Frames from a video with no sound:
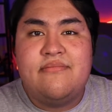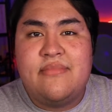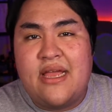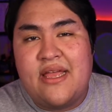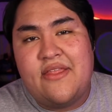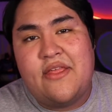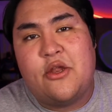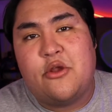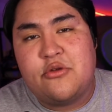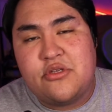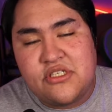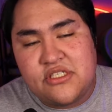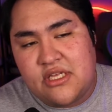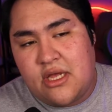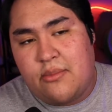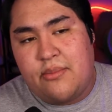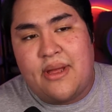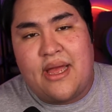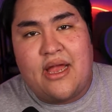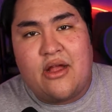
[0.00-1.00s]
and they don't just
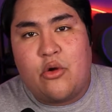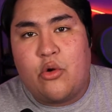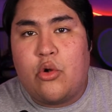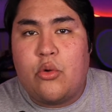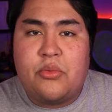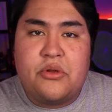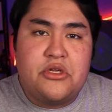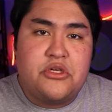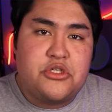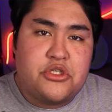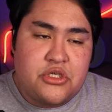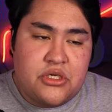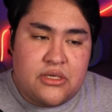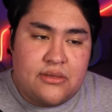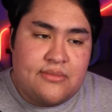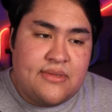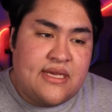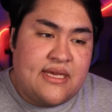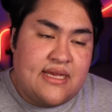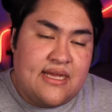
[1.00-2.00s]
come back or open your stream